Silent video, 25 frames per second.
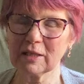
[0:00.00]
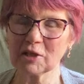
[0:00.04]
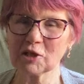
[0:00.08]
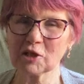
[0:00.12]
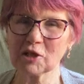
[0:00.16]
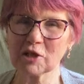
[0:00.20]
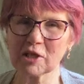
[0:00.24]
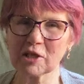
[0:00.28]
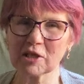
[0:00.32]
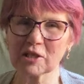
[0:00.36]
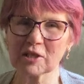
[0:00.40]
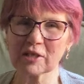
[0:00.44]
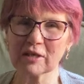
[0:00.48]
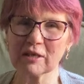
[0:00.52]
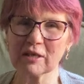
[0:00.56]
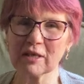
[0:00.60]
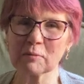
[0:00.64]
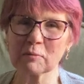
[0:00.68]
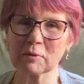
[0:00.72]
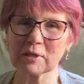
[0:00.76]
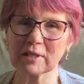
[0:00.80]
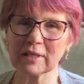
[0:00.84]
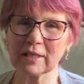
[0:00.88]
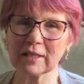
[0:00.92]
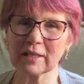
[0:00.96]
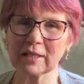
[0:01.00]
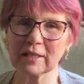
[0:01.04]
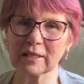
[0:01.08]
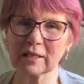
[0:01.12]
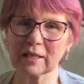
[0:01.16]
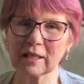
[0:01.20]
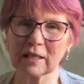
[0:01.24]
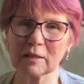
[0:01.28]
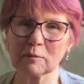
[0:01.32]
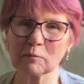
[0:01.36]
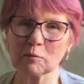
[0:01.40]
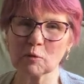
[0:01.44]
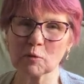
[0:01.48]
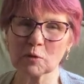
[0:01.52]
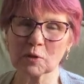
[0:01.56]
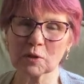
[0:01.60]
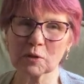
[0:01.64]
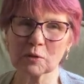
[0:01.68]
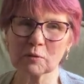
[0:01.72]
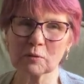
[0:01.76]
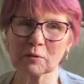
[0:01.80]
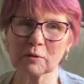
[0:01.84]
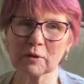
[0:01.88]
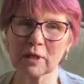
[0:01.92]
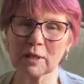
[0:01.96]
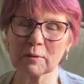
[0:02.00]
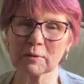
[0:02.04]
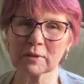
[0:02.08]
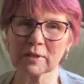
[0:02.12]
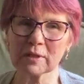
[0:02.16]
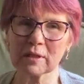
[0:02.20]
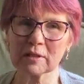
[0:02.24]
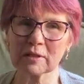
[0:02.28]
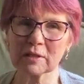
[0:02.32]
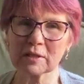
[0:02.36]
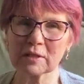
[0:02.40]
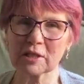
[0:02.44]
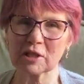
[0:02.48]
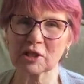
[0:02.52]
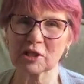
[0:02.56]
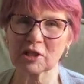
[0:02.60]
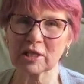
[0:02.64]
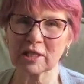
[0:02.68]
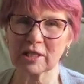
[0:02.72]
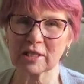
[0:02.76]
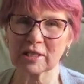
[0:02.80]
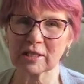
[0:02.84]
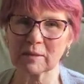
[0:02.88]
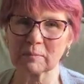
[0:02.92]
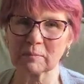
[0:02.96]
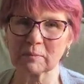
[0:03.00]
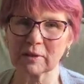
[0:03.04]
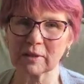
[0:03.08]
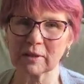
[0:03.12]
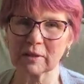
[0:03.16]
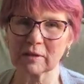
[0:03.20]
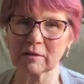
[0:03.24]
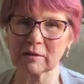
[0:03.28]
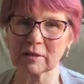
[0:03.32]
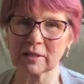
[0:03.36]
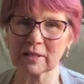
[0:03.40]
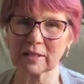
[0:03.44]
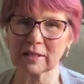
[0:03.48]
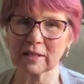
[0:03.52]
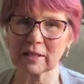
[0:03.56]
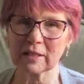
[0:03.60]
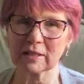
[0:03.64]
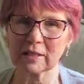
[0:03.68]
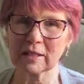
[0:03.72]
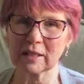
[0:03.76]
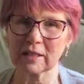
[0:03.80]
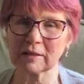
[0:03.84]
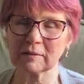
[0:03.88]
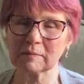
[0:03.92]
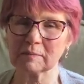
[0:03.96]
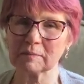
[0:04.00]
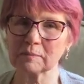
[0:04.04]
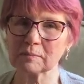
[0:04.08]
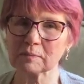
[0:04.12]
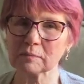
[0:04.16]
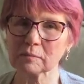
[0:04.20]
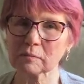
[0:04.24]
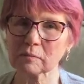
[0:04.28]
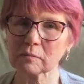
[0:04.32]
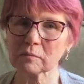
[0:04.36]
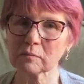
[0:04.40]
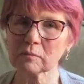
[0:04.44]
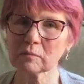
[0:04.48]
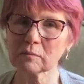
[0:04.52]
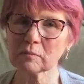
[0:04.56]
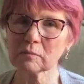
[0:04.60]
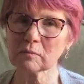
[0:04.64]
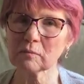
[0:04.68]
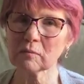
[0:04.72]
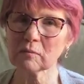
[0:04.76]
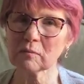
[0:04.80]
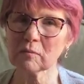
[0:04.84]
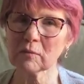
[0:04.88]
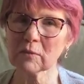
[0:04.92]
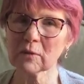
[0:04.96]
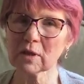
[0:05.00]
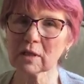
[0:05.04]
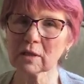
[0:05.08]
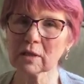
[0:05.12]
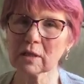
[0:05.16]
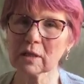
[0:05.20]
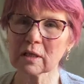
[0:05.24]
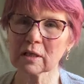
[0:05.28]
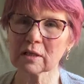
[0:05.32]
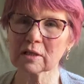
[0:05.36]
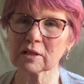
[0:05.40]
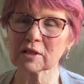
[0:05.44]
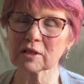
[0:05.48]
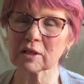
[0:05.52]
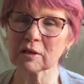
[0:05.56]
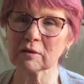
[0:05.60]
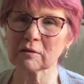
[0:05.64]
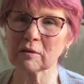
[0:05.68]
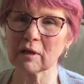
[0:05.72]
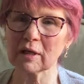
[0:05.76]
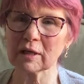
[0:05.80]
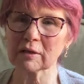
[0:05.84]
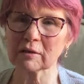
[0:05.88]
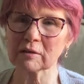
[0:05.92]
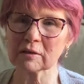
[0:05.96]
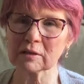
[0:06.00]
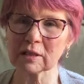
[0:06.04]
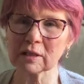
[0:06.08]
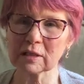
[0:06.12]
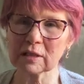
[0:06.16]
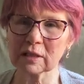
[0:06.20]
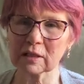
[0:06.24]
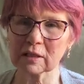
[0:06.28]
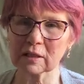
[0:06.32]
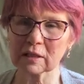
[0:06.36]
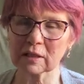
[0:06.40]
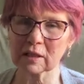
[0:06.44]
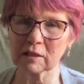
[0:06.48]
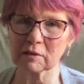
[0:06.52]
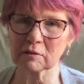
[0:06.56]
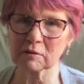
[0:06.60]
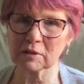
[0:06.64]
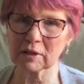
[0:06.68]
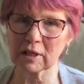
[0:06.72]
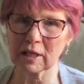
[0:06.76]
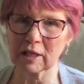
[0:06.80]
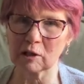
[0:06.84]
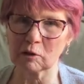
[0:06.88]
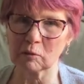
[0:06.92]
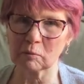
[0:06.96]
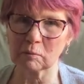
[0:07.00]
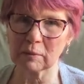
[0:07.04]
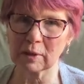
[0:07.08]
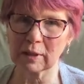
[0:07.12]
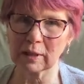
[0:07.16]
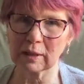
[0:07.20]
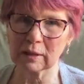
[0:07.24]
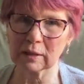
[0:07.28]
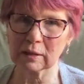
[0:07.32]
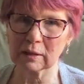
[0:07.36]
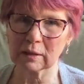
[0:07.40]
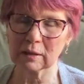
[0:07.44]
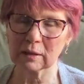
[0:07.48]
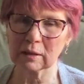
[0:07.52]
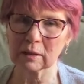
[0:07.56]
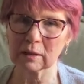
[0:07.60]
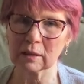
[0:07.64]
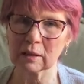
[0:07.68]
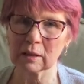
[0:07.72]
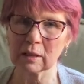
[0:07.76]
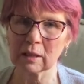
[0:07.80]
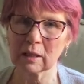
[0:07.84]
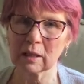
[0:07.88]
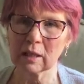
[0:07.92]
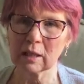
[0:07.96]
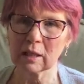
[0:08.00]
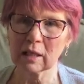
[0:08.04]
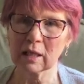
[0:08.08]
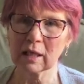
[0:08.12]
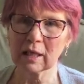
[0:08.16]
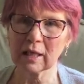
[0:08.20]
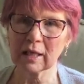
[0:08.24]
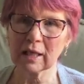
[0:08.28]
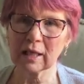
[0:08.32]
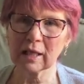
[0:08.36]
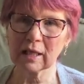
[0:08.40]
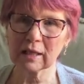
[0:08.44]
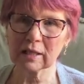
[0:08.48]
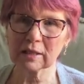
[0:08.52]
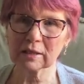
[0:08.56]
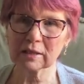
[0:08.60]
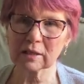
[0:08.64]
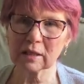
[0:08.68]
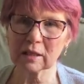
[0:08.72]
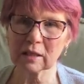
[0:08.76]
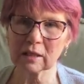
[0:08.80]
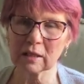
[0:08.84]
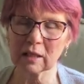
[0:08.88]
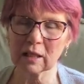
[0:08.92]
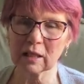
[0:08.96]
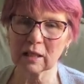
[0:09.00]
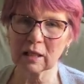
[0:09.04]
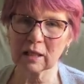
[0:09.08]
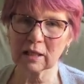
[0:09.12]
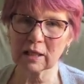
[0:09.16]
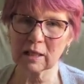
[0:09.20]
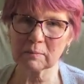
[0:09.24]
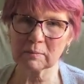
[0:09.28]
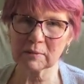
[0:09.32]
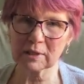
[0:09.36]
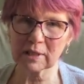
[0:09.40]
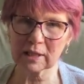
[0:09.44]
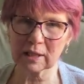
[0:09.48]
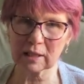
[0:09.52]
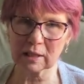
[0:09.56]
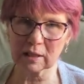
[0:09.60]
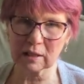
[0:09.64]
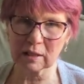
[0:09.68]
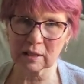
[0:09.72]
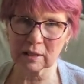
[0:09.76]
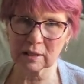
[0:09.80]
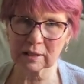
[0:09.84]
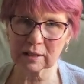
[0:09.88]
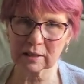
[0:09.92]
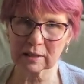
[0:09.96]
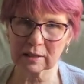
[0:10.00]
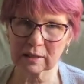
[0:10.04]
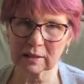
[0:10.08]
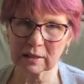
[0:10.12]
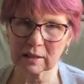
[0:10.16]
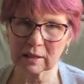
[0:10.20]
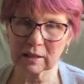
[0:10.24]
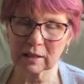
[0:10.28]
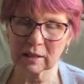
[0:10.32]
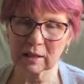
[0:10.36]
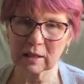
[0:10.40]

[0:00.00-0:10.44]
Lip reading: the church that I was in Warsaw, I was asked to share something on a Sunday. And so I got a little girl to help me. I had an empty glass.